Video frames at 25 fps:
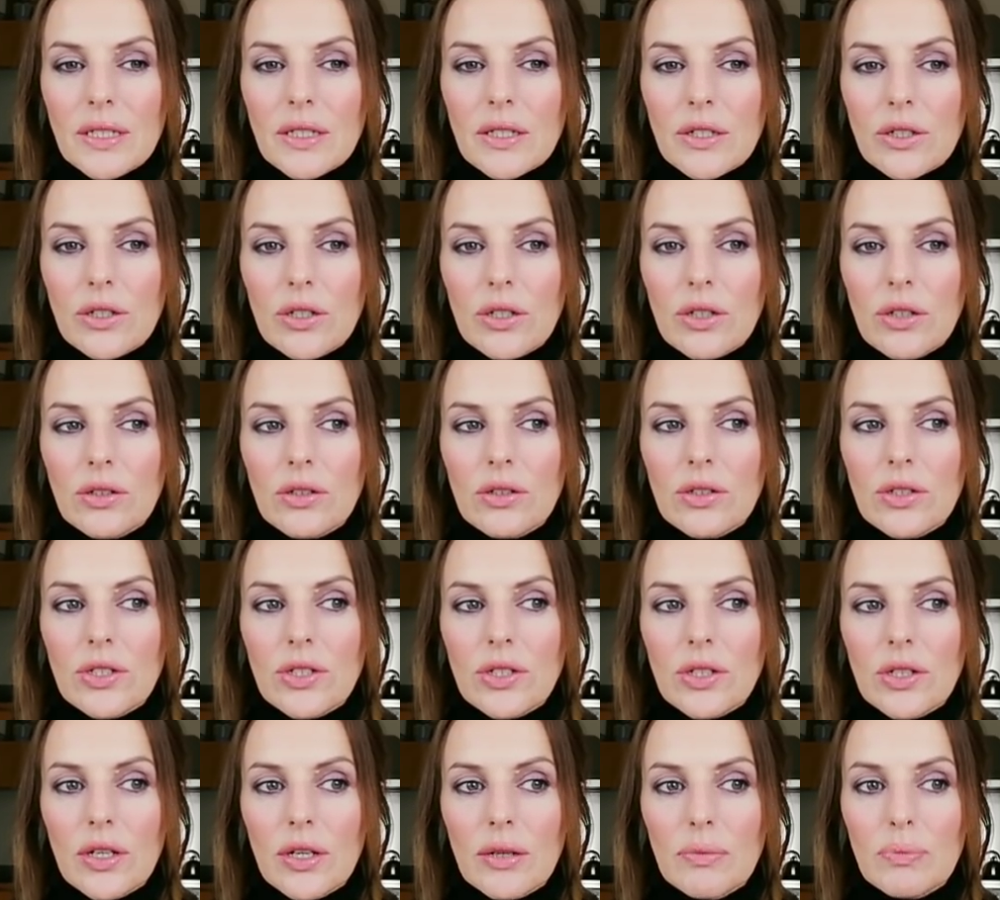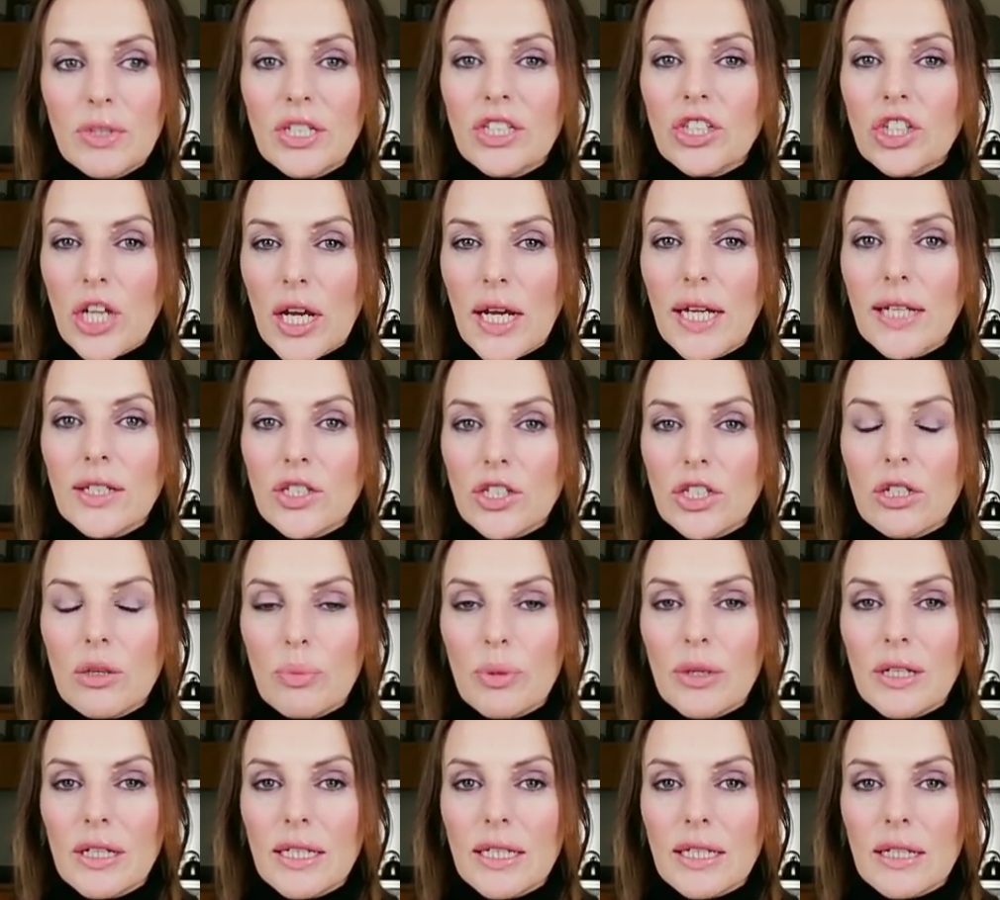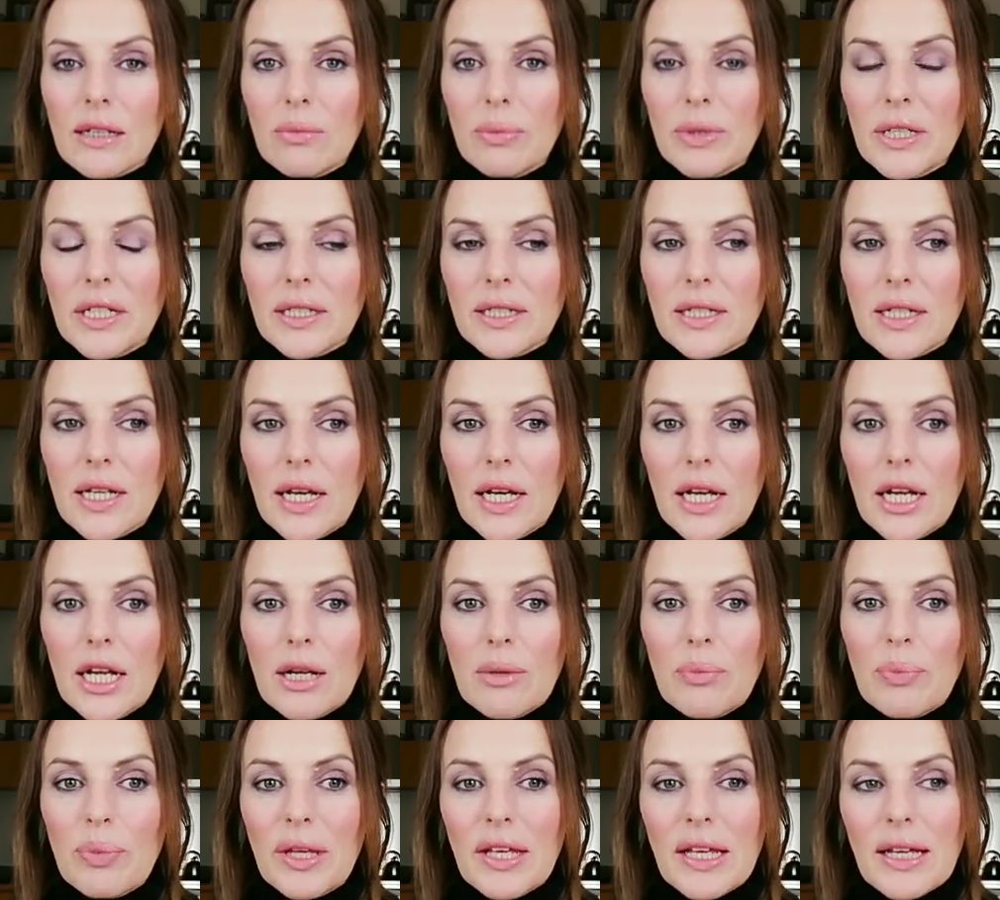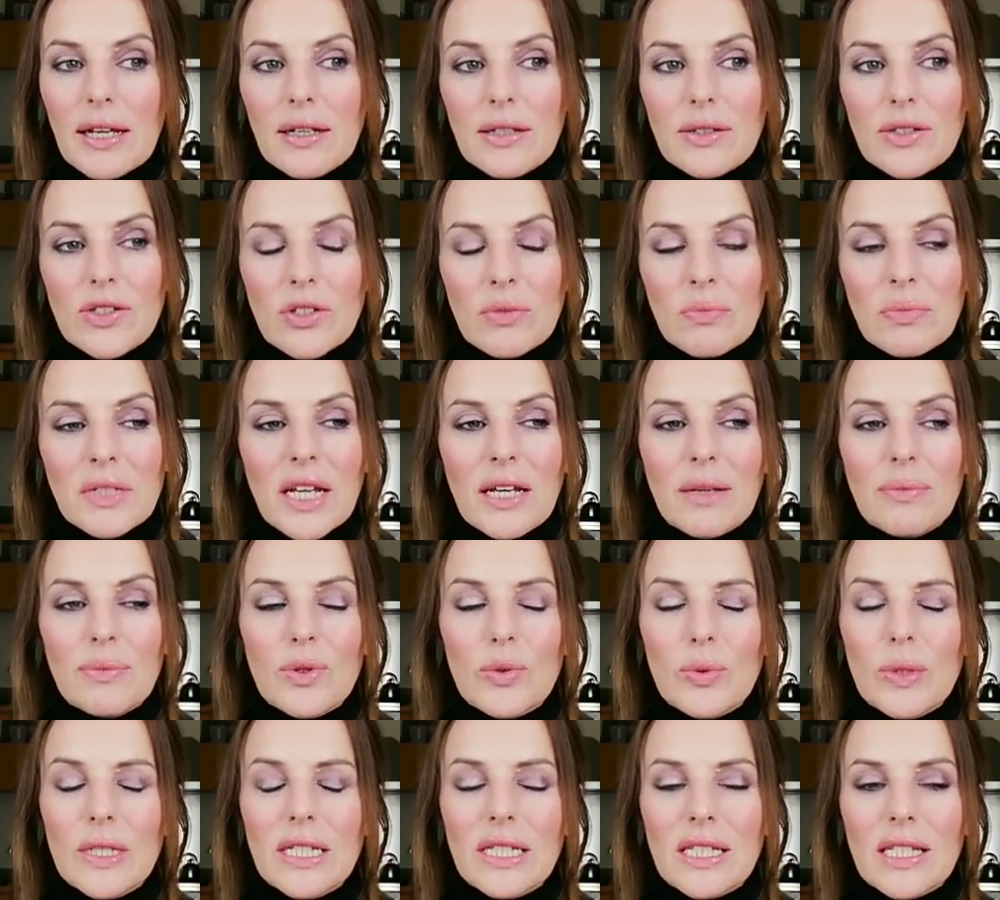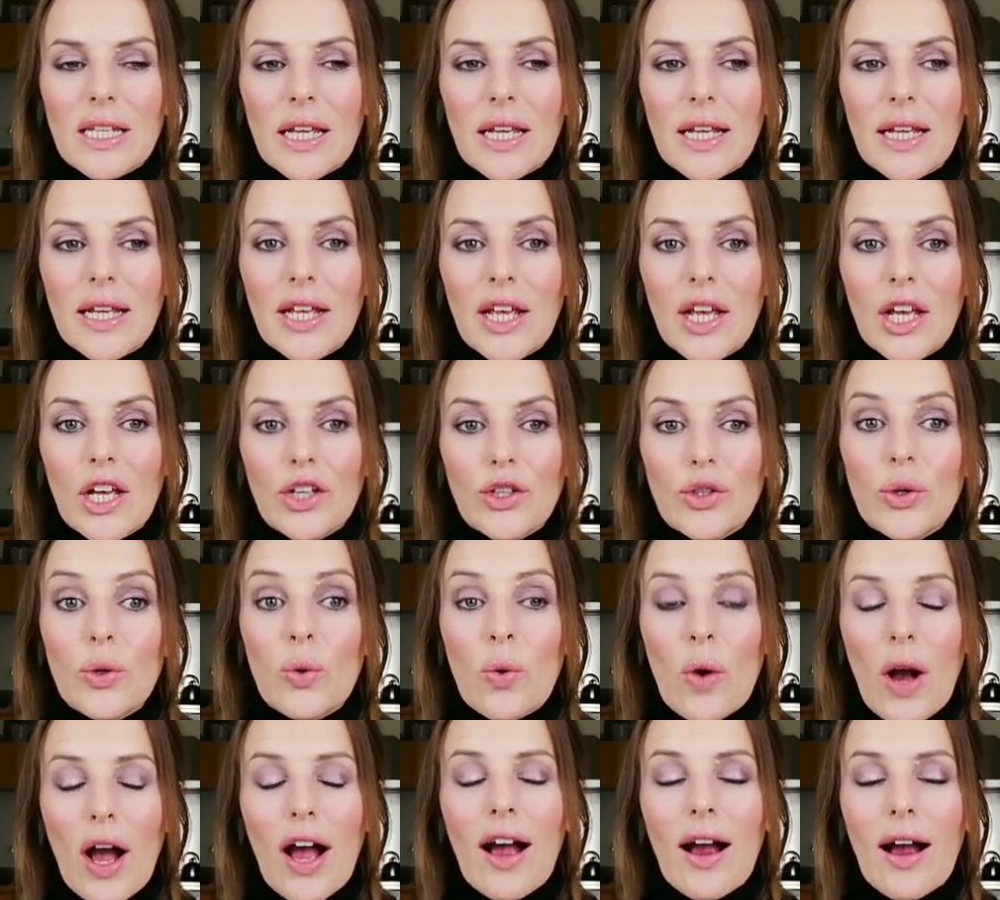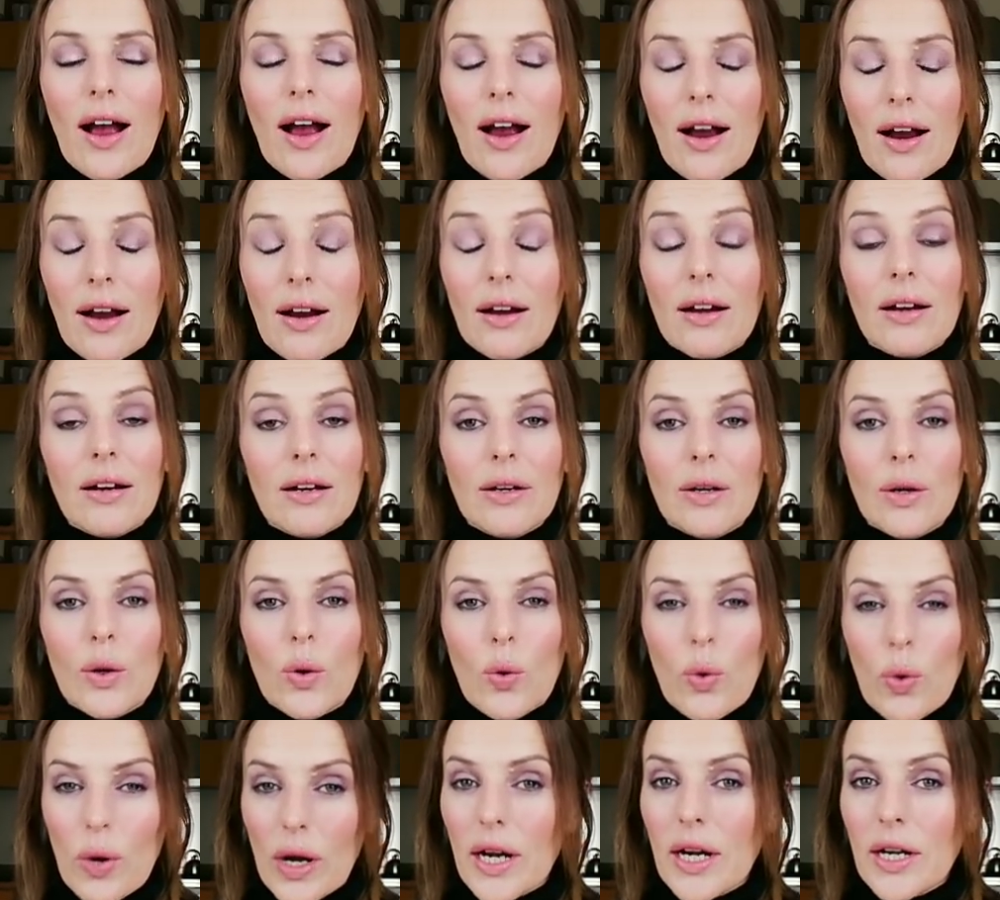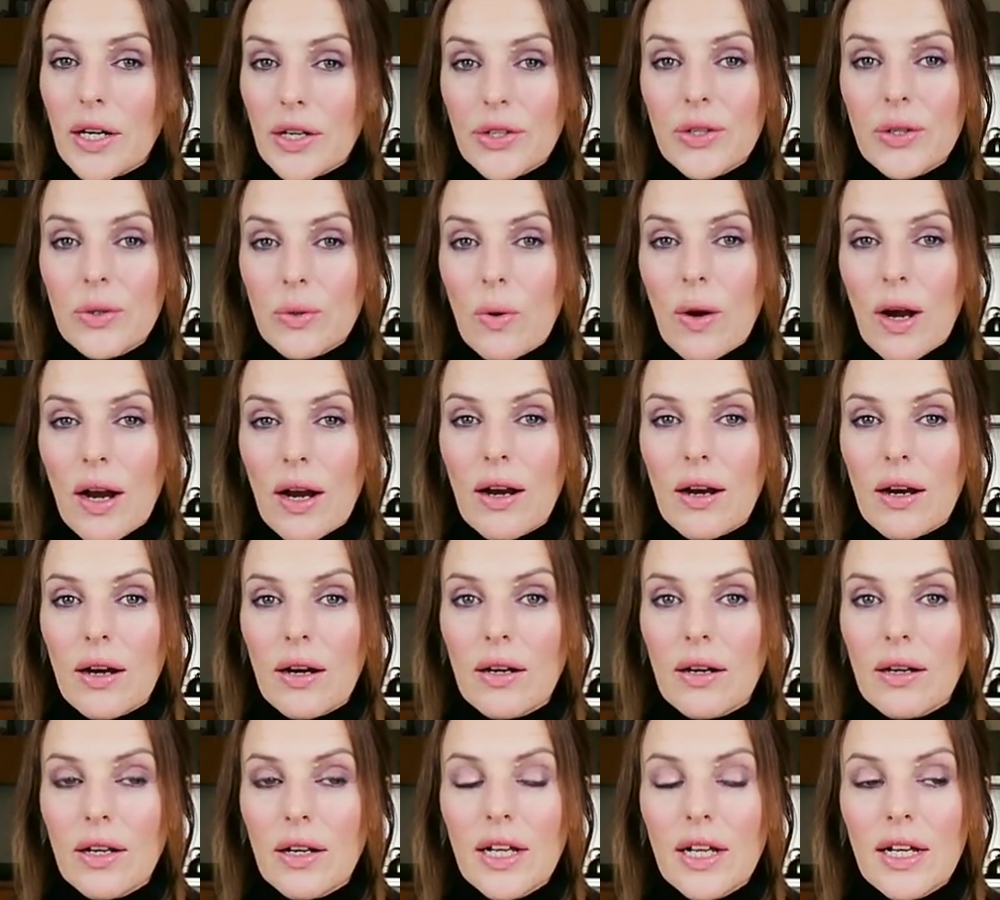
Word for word: could be changed up a little bit, because sometimes we say you are where you are.